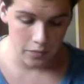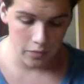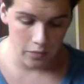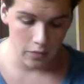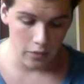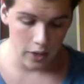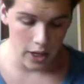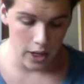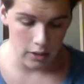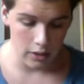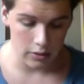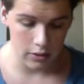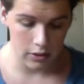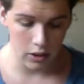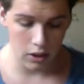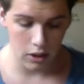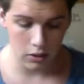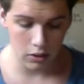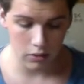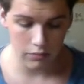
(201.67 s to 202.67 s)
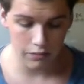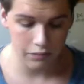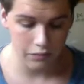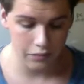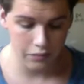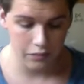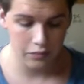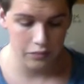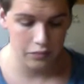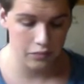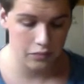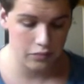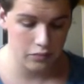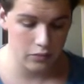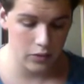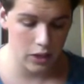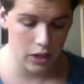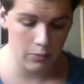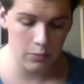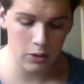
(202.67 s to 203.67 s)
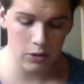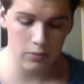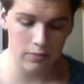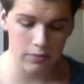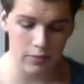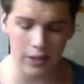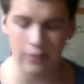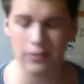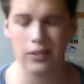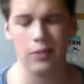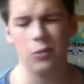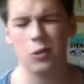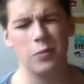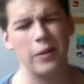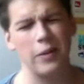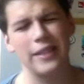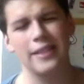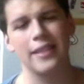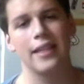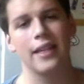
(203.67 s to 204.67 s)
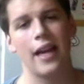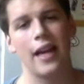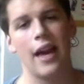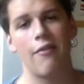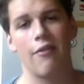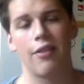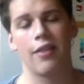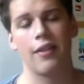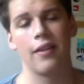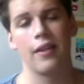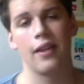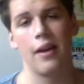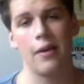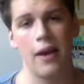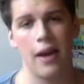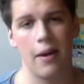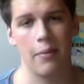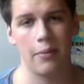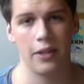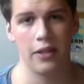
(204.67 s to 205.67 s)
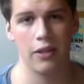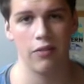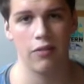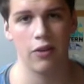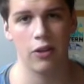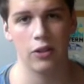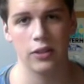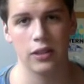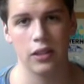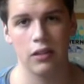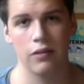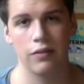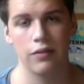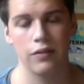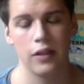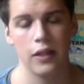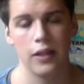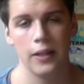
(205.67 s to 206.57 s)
Yeah, so that was basically everything that happened in the first half.